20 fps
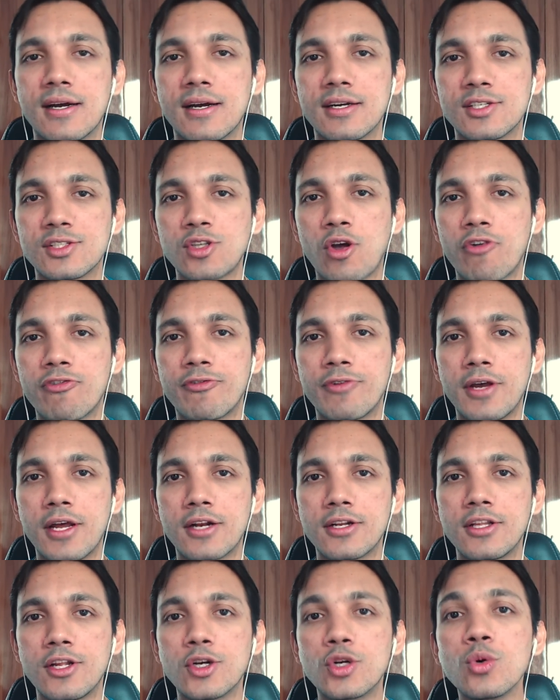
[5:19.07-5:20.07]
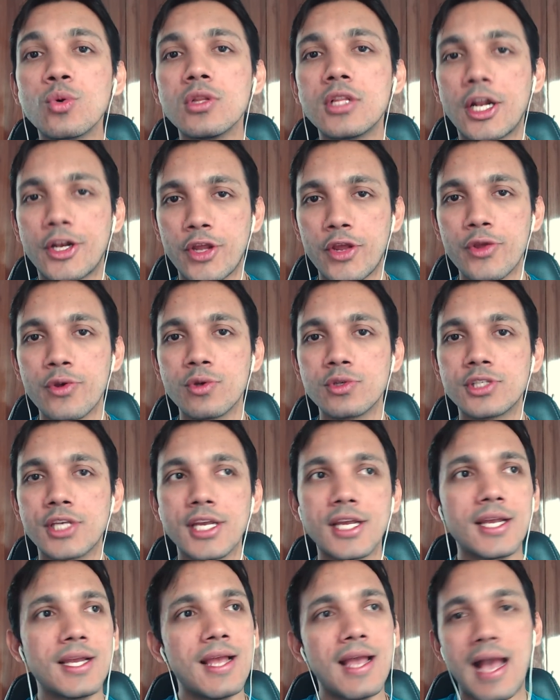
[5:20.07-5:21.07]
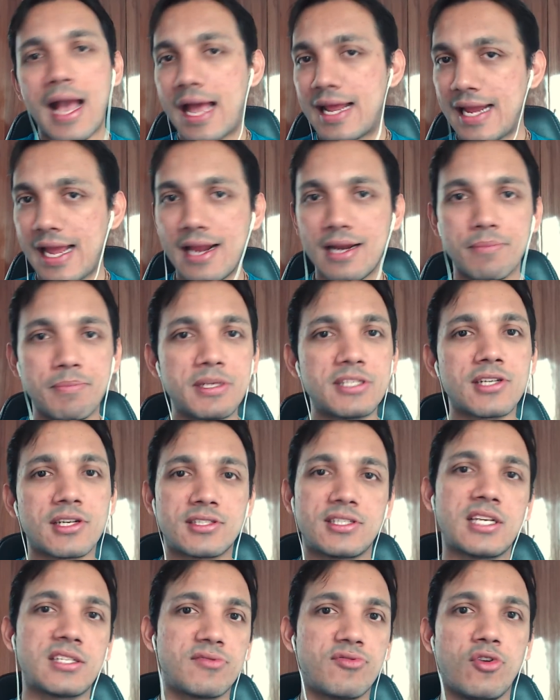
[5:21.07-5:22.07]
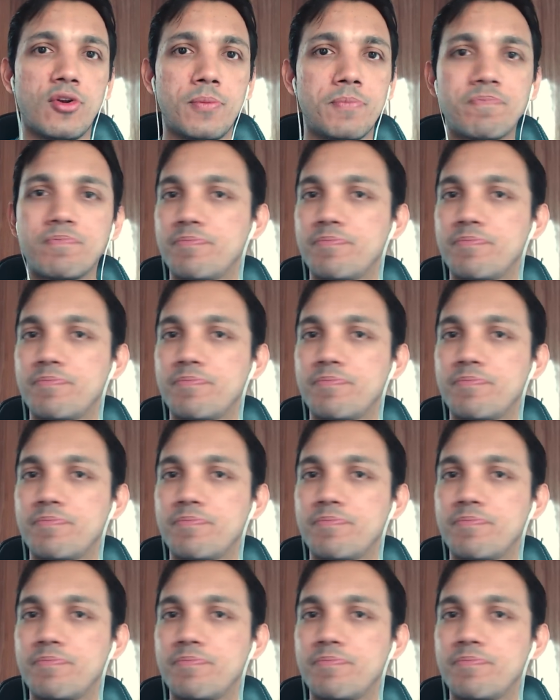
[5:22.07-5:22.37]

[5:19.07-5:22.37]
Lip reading: software, the tool that you're using, and I'll be successful.